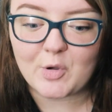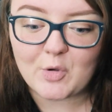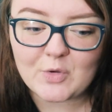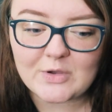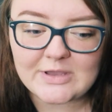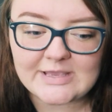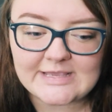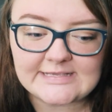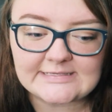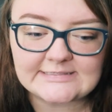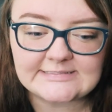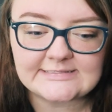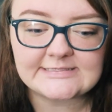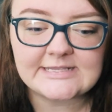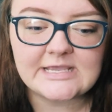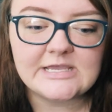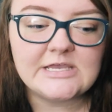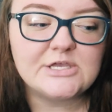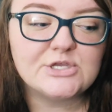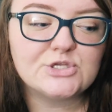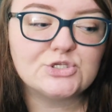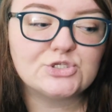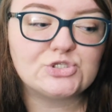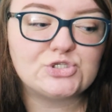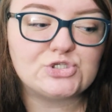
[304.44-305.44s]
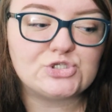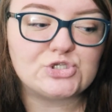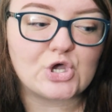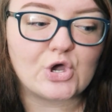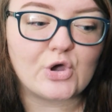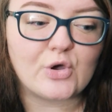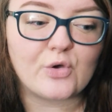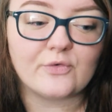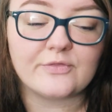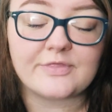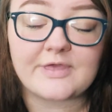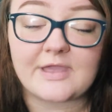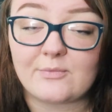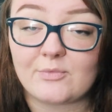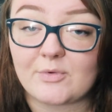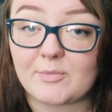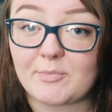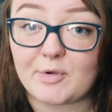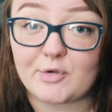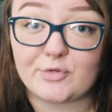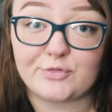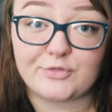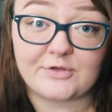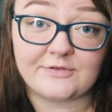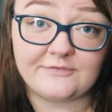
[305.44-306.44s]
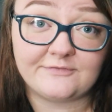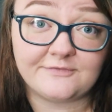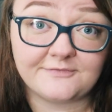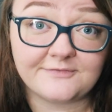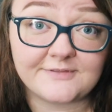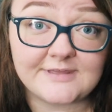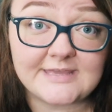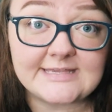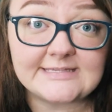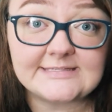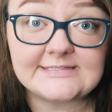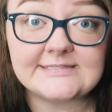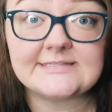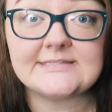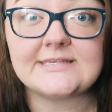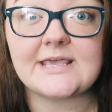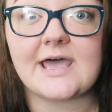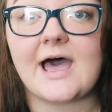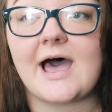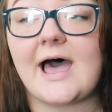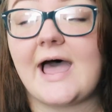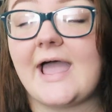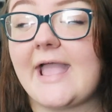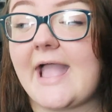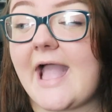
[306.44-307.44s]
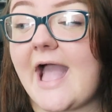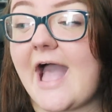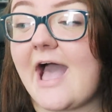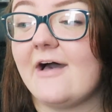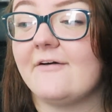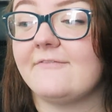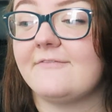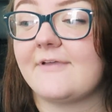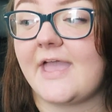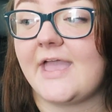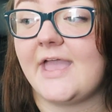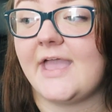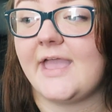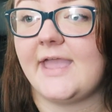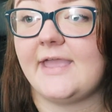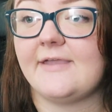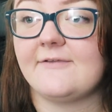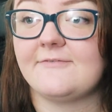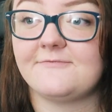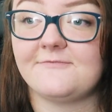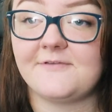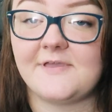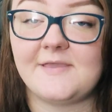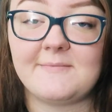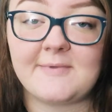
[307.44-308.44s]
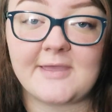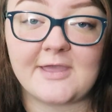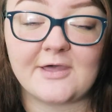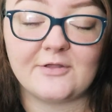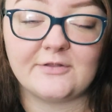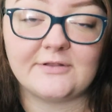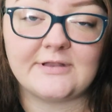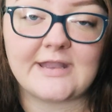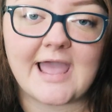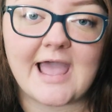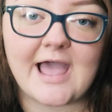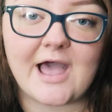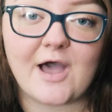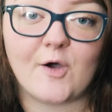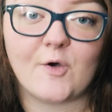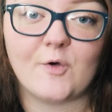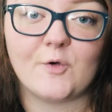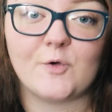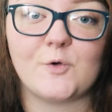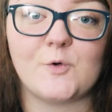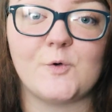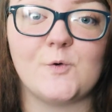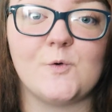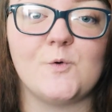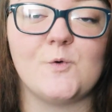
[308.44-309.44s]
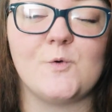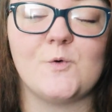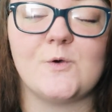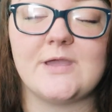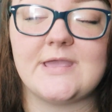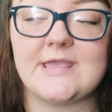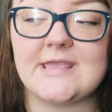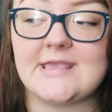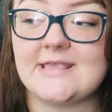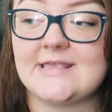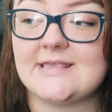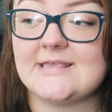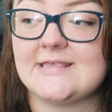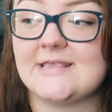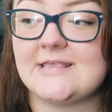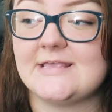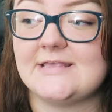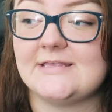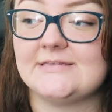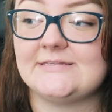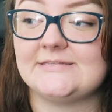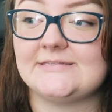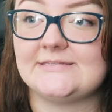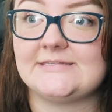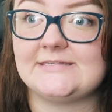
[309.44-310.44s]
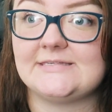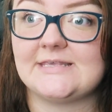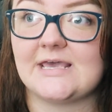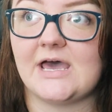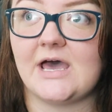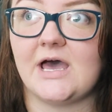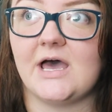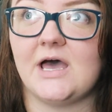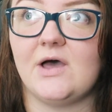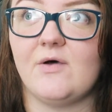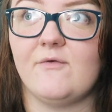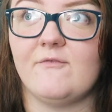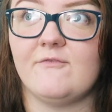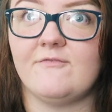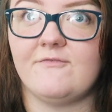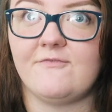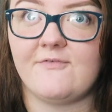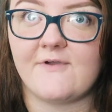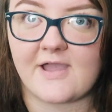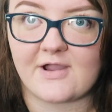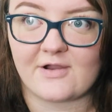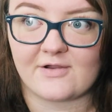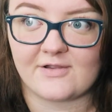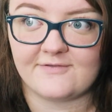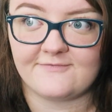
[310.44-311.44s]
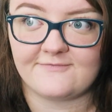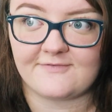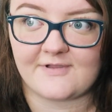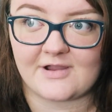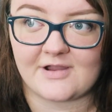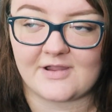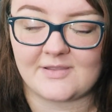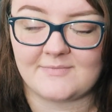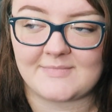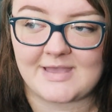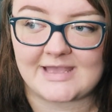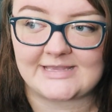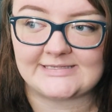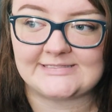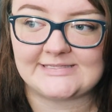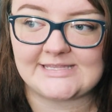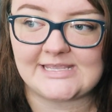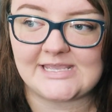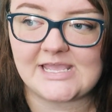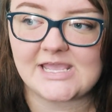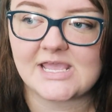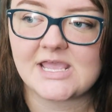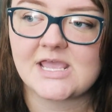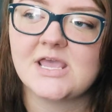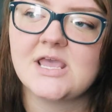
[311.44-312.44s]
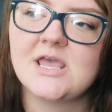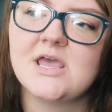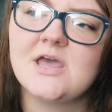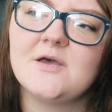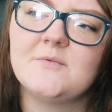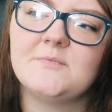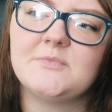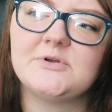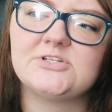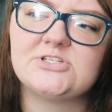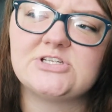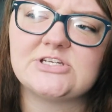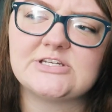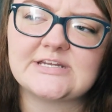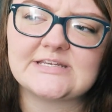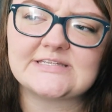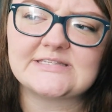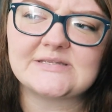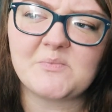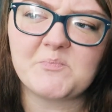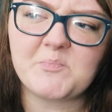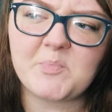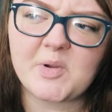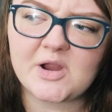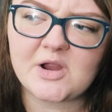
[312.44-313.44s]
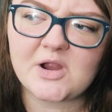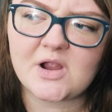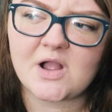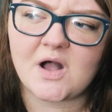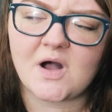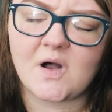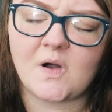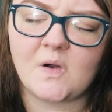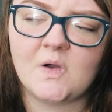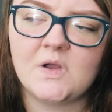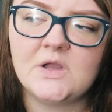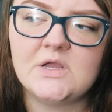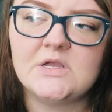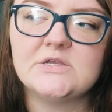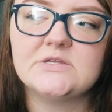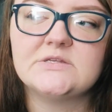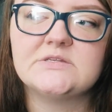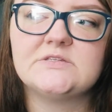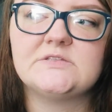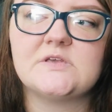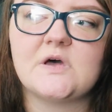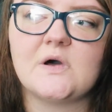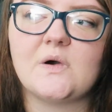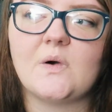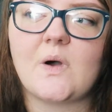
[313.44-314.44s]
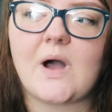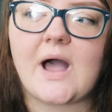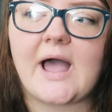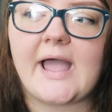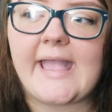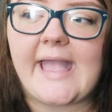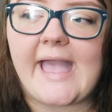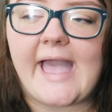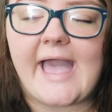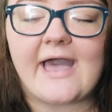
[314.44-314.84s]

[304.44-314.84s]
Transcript: boys. So they were both on fleece. I have a female now who is very, very messy, but she doesn't burrow. So I